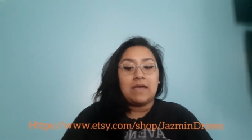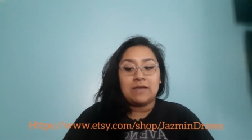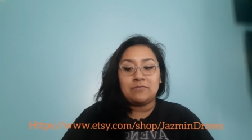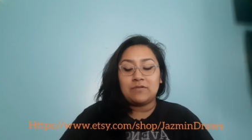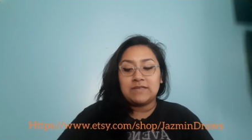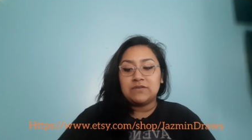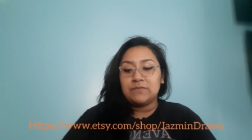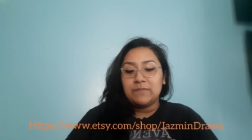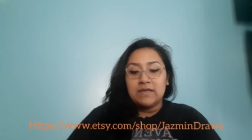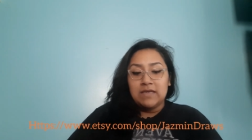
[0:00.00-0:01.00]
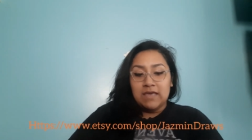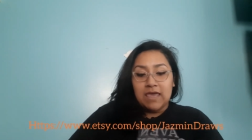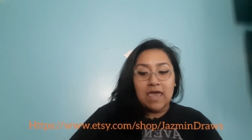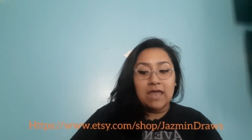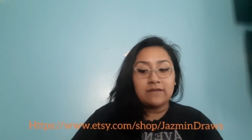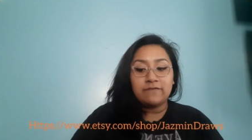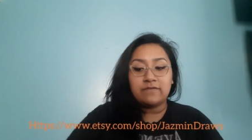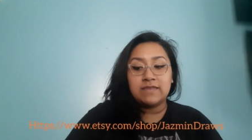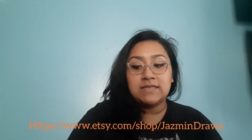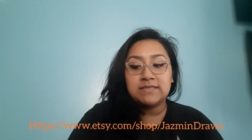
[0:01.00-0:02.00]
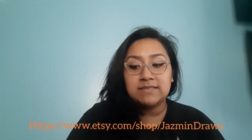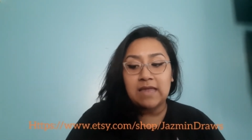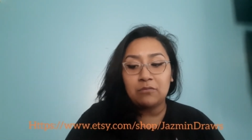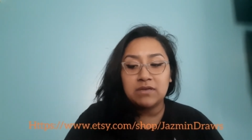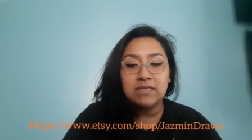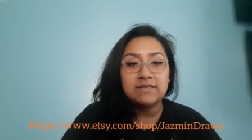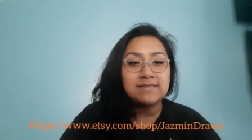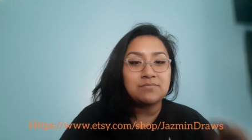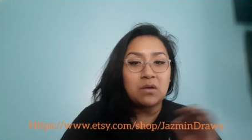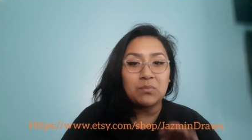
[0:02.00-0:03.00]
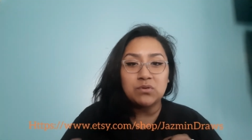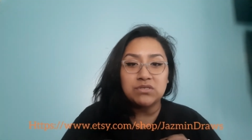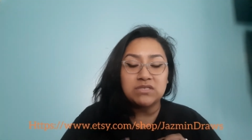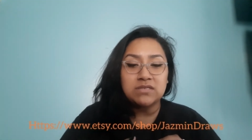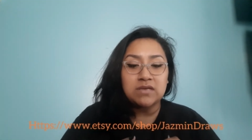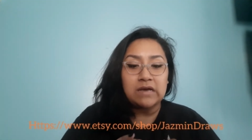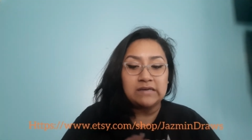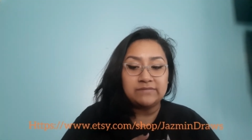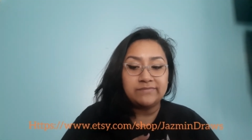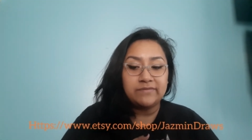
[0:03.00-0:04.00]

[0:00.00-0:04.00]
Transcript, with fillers: i really don't and for this i would get a small portion of